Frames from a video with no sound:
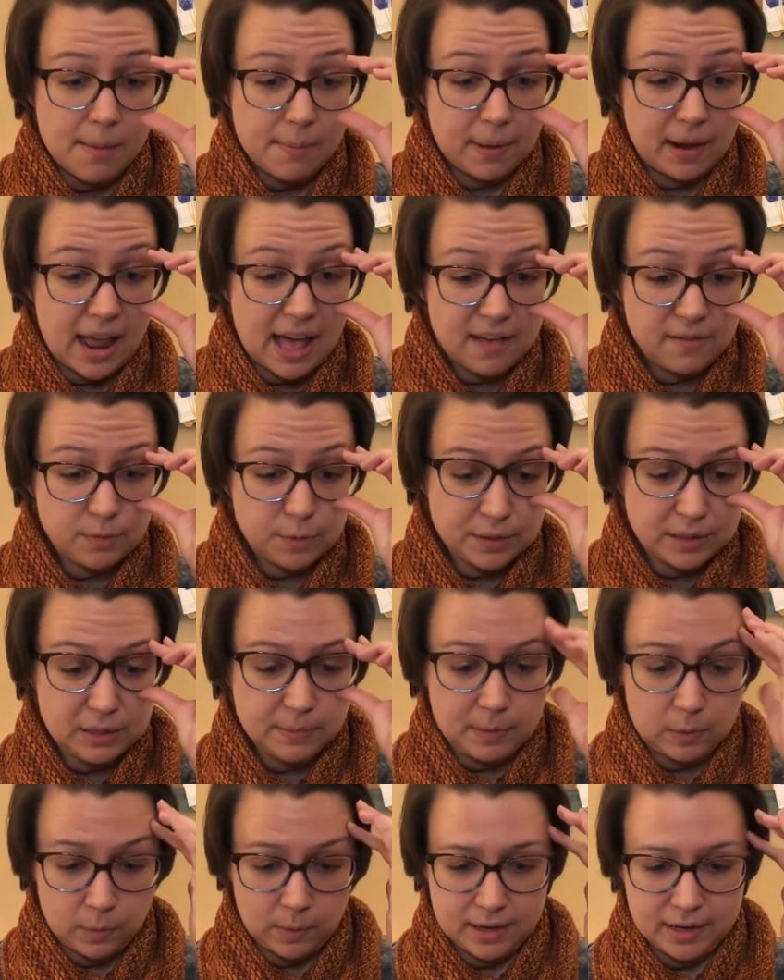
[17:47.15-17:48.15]
but I've really
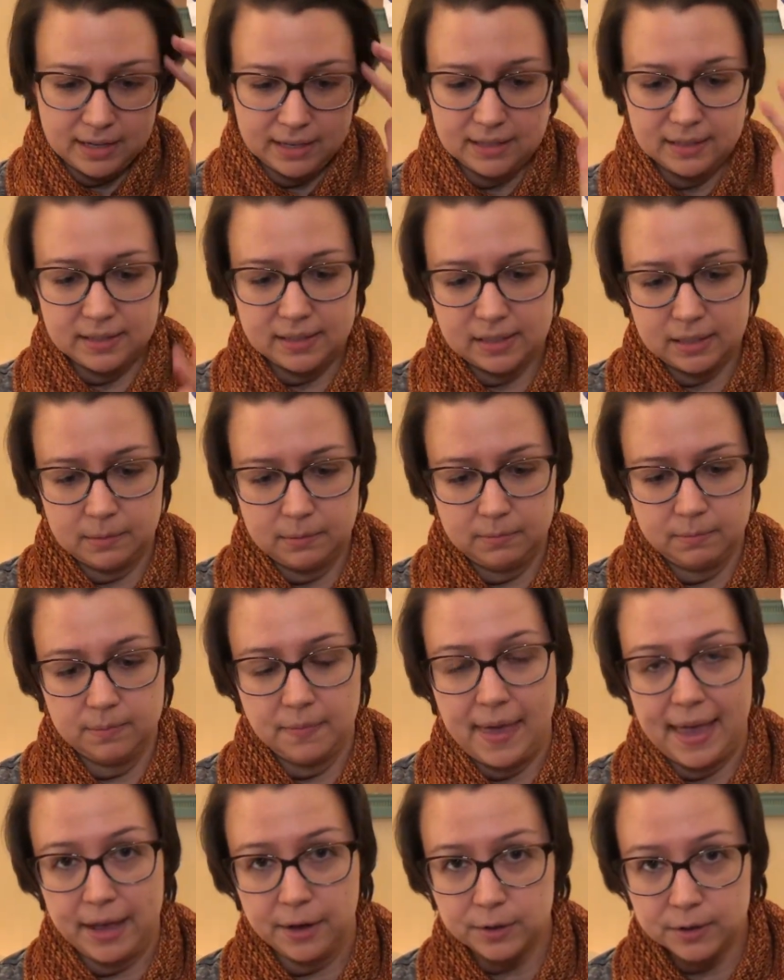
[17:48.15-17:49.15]
been wanting
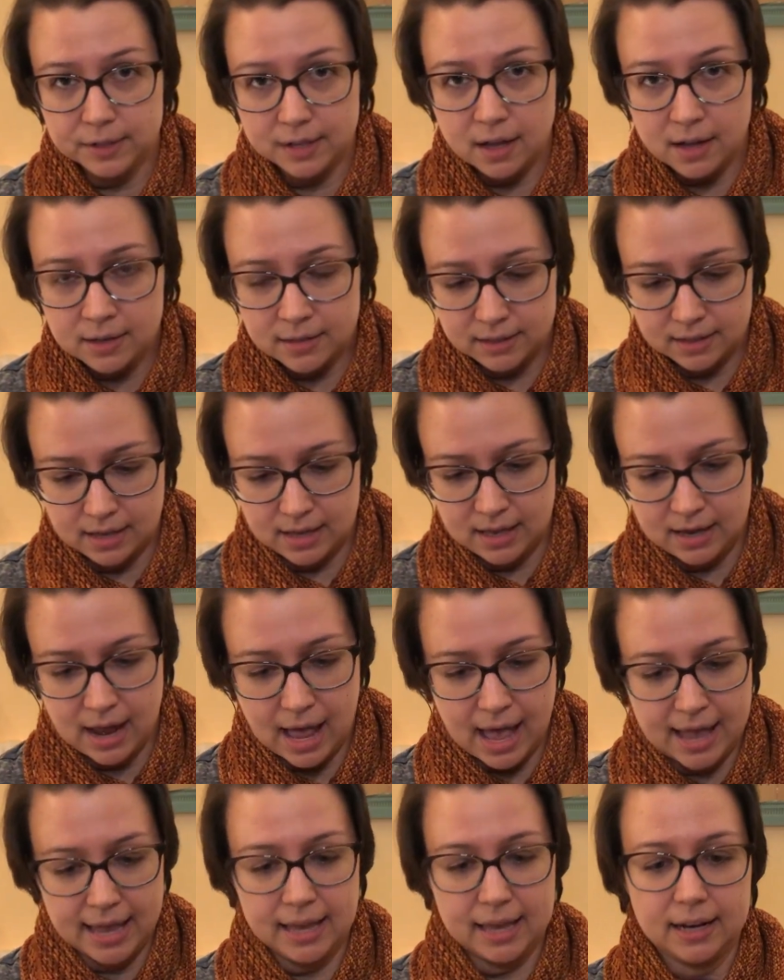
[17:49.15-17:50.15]
some ankle socks, and
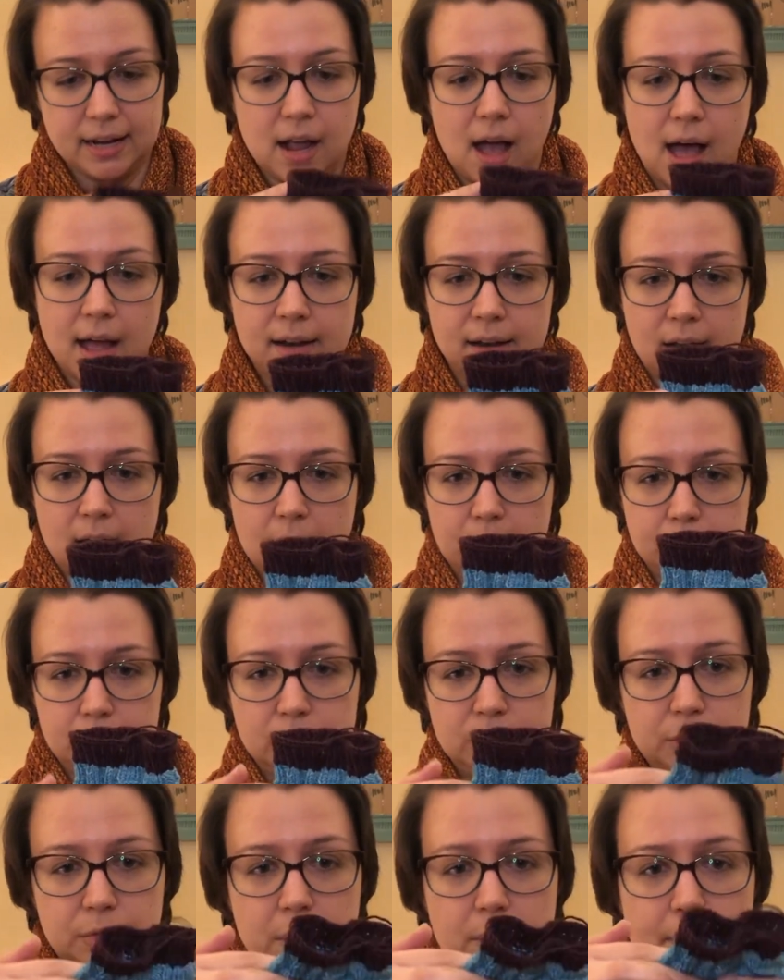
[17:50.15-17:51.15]
I had gotten up
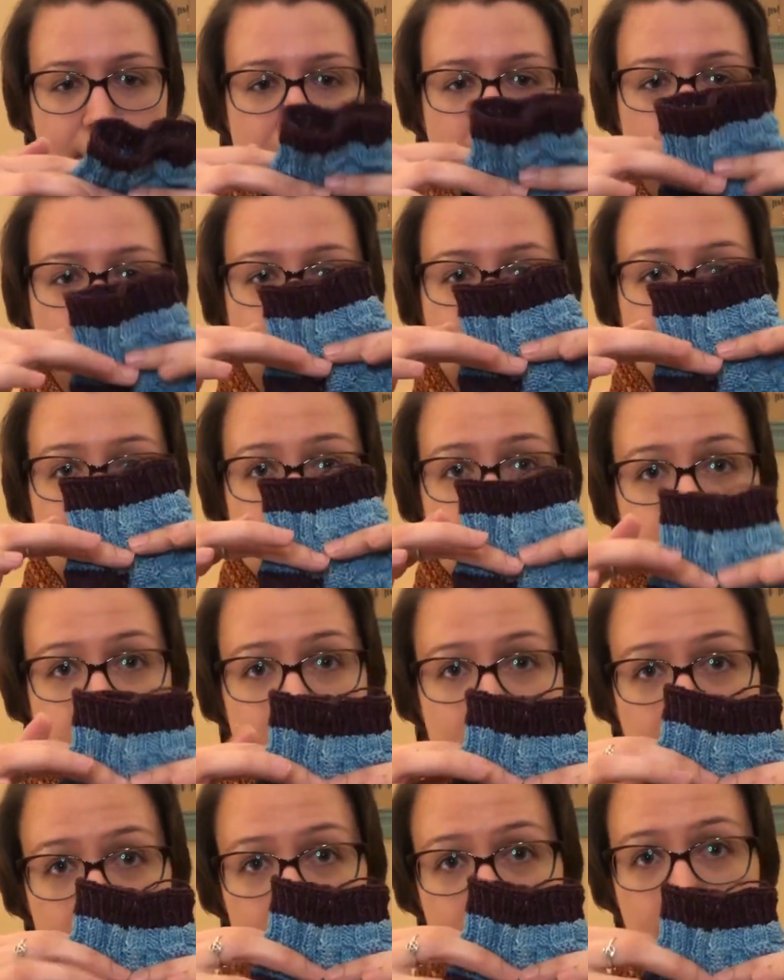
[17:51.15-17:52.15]
to about right
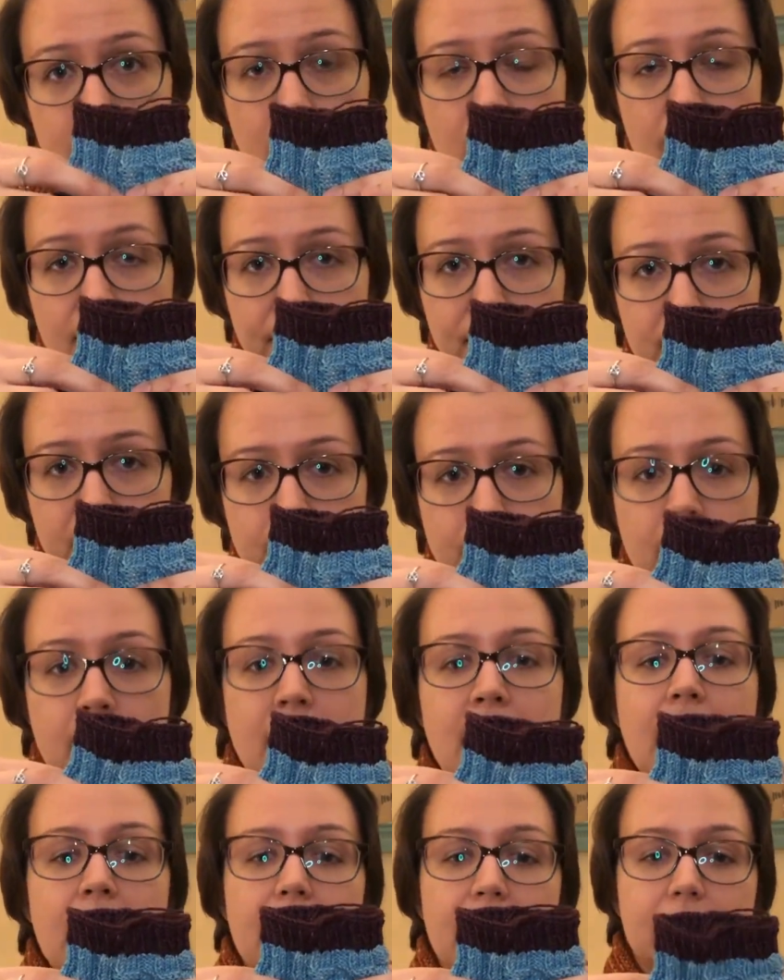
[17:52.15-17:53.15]
here on them,
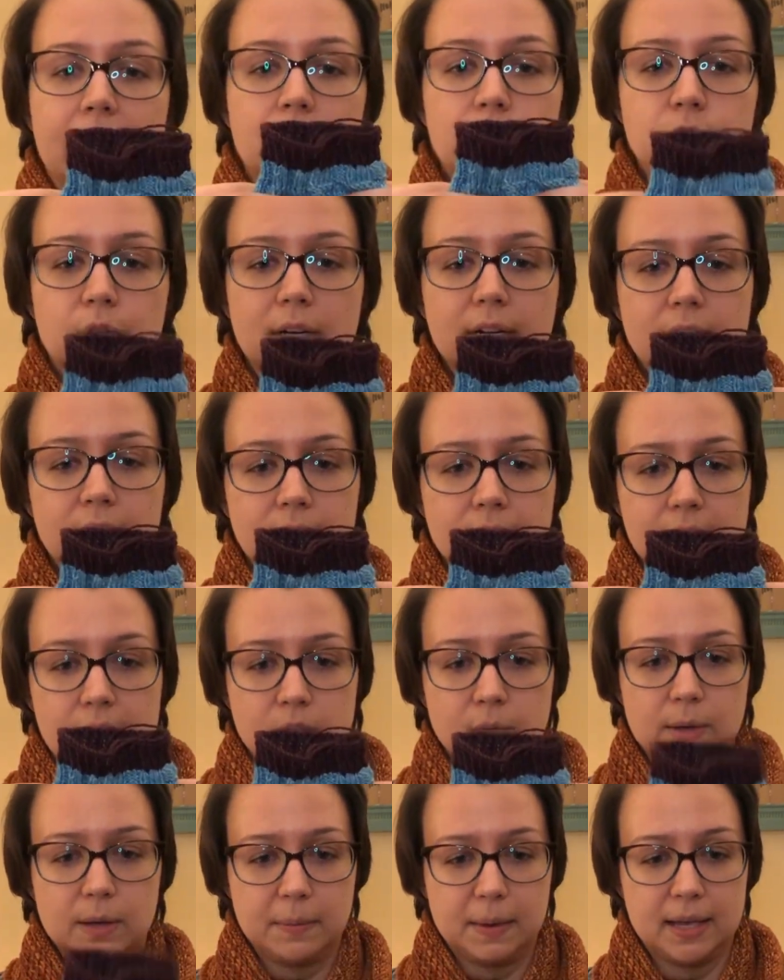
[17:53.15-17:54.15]
and I tried it on
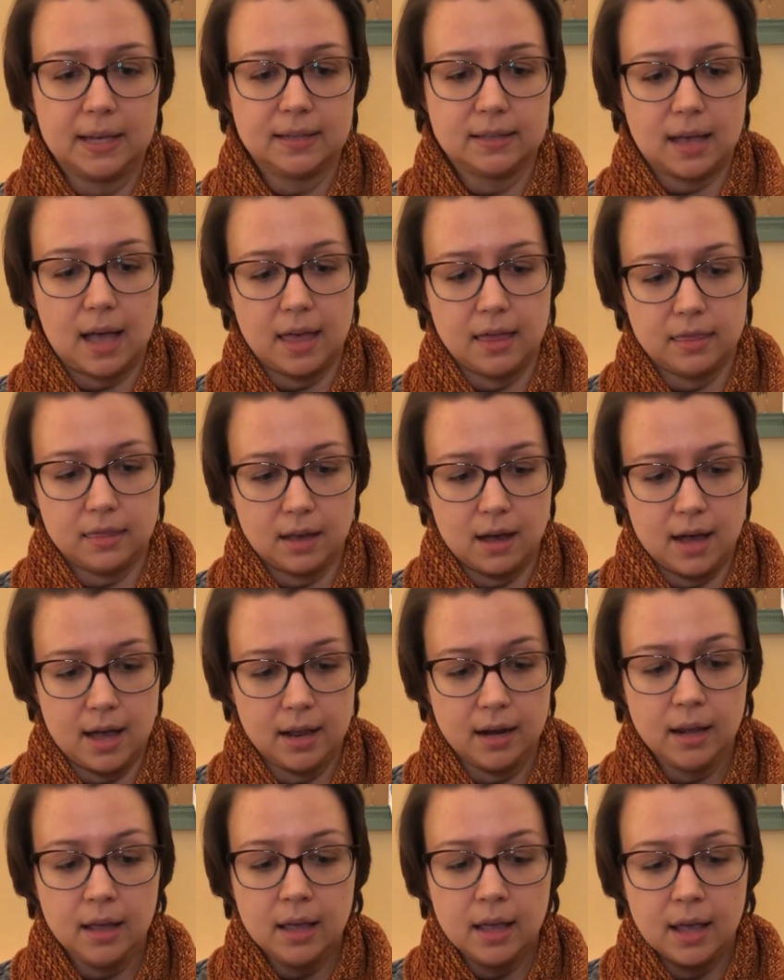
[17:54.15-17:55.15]
last week because I
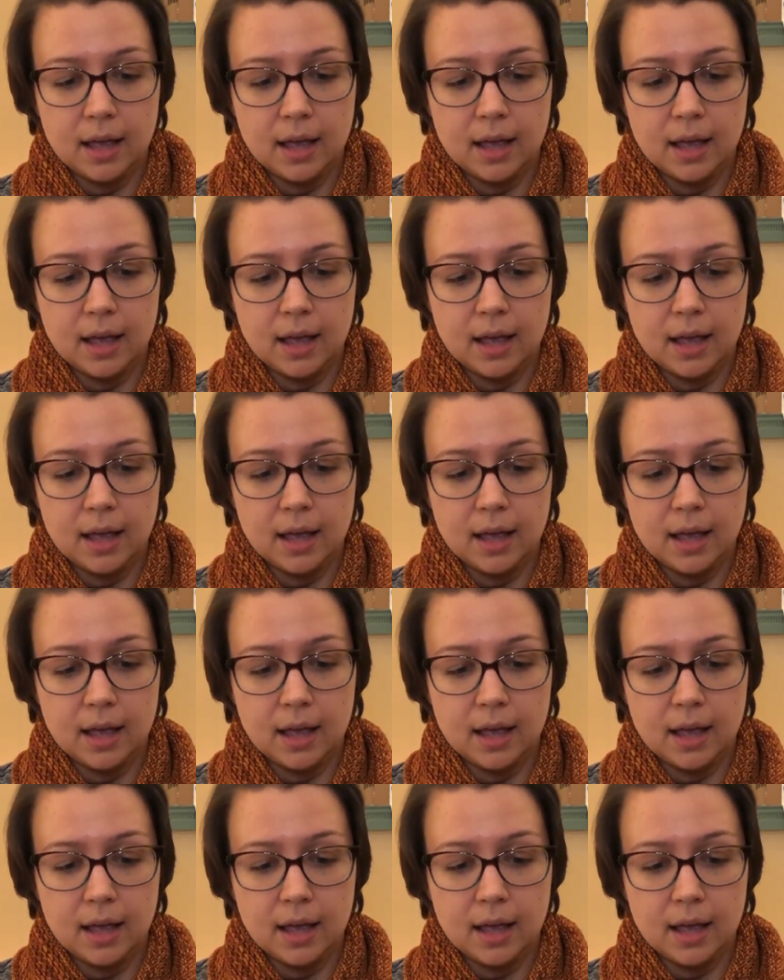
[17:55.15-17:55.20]
thought,